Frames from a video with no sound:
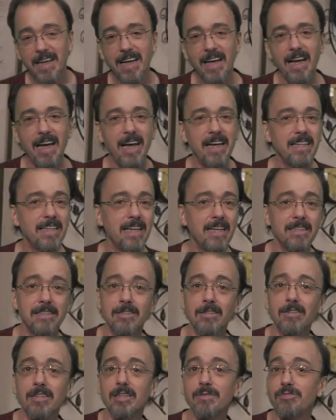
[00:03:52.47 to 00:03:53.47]
And then
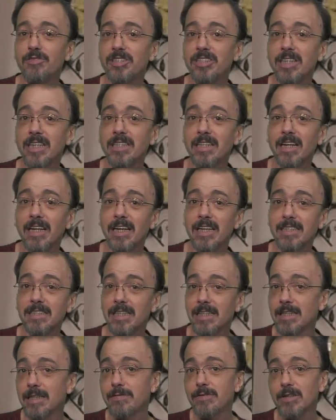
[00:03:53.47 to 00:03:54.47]
certainly appreciate the likes
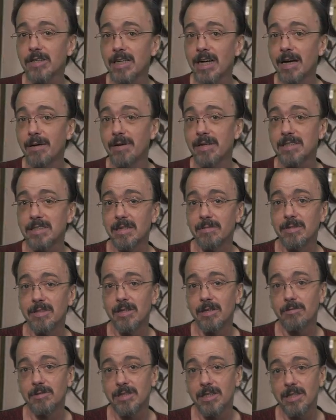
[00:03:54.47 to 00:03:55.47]
and leave your comments. Let me
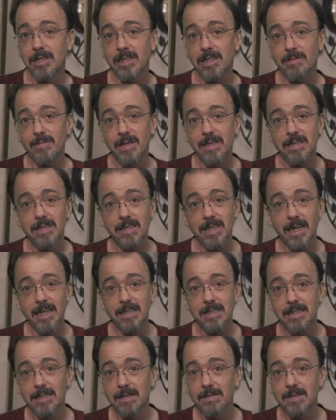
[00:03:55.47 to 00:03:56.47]
know what you think about the
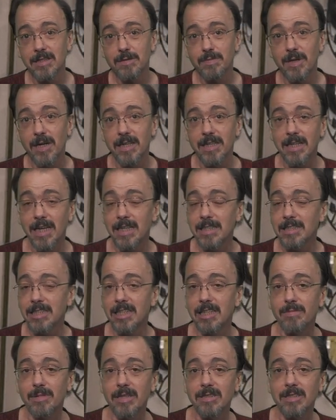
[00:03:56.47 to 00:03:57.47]
idea of this podcast
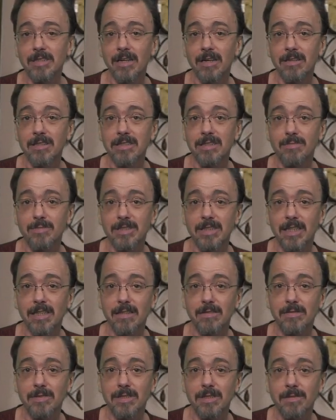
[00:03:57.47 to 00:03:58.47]
and about the artists
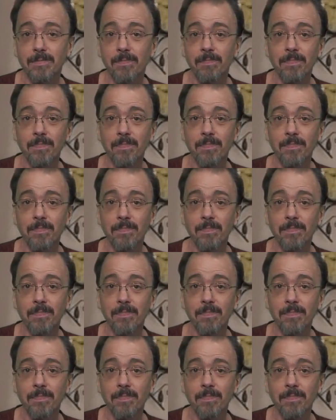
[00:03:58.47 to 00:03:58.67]
themselves.